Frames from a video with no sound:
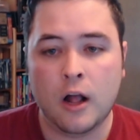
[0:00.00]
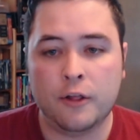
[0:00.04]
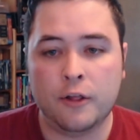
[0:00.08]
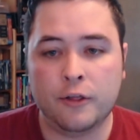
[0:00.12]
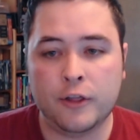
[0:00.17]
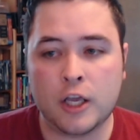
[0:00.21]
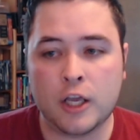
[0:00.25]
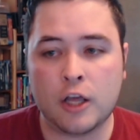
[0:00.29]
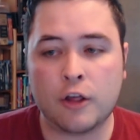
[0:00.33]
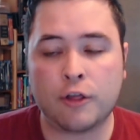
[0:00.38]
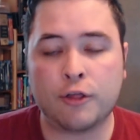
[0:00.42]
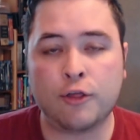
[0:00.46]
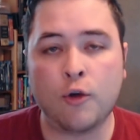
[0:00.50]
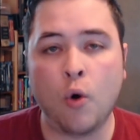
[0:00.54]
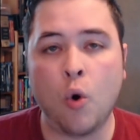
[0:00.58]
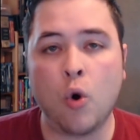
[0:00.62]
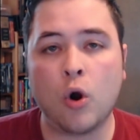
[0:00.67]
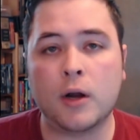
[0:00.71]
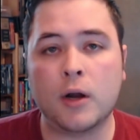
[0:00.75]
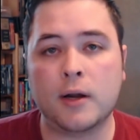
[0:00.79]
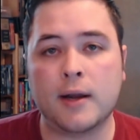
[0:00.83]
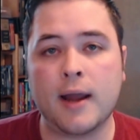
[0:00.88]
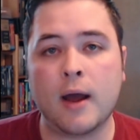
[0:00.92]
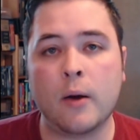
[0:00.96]
The
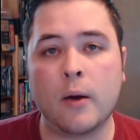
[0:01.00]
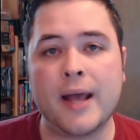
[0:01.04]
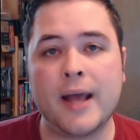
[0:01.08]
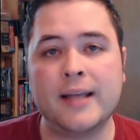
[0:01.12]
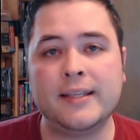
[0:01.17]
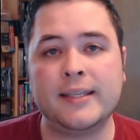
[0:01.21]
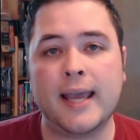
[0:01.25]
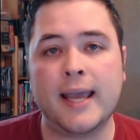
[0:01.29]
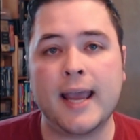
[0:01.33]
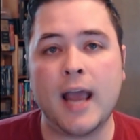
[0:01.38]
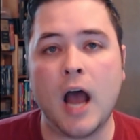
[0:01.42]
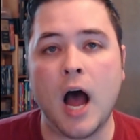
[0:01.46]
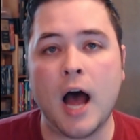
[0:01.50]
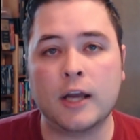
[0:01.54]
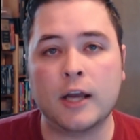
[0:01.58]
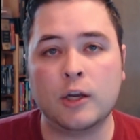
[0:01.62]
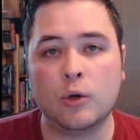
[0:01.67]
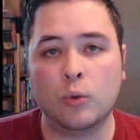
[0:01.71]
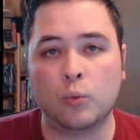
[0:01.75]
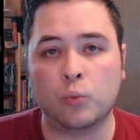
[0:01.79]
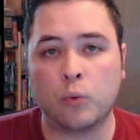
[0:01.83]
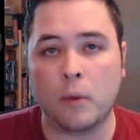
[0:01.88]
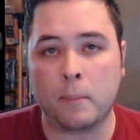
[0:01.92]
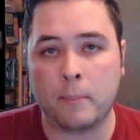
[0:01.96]
Thor now has a
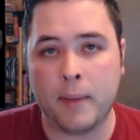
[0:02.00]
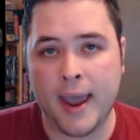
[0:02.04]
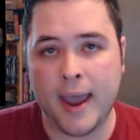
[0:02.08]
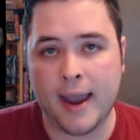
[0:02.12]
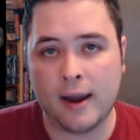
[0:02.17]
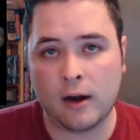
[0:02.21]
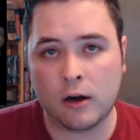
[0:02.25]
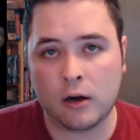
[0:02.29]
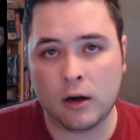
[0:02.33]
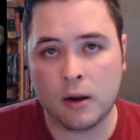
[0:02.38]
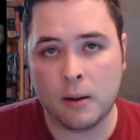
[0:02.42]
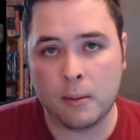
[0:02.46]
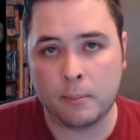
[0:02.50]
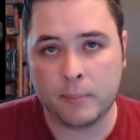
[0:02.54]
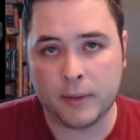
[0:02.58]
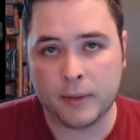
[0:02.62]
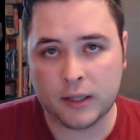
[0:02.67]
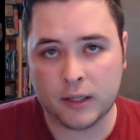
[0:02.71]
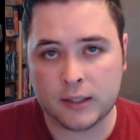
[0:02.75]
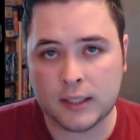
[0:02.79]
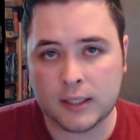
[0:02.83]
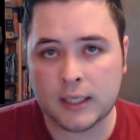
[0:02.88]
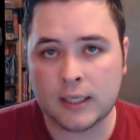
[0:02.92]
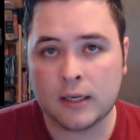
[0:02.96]
auto repair
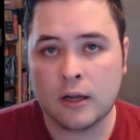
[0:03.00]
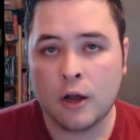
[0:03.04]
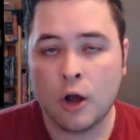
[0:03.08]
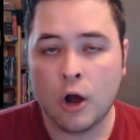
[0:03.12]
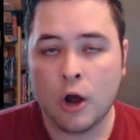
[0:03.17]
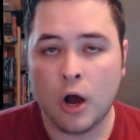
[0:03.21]
ability.